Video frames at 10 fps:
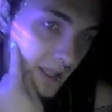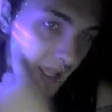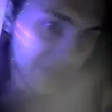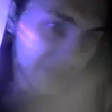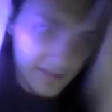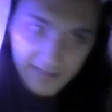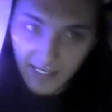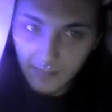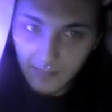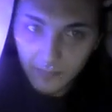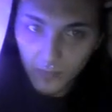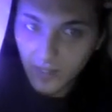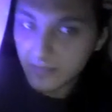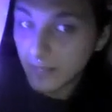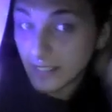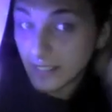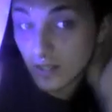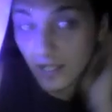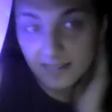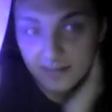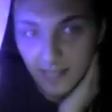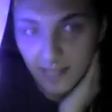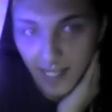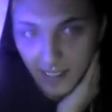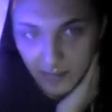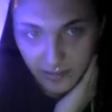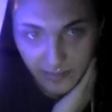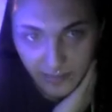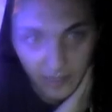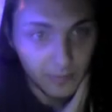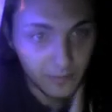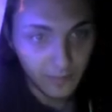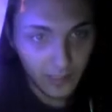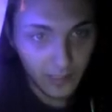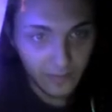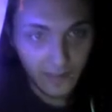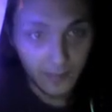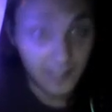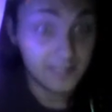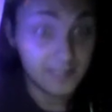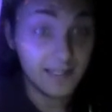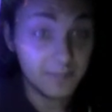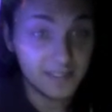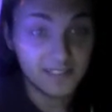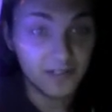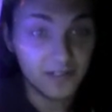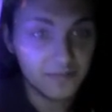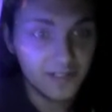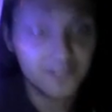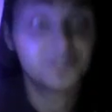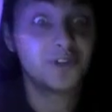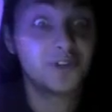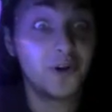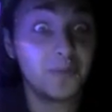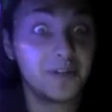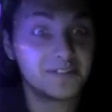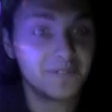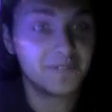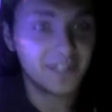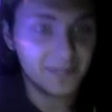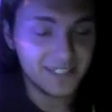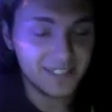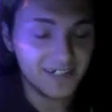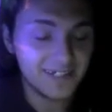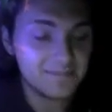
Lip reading: And the same with my dots. I actually used Iron Butterfly on them. I did them myself. So much fun, let me tell you.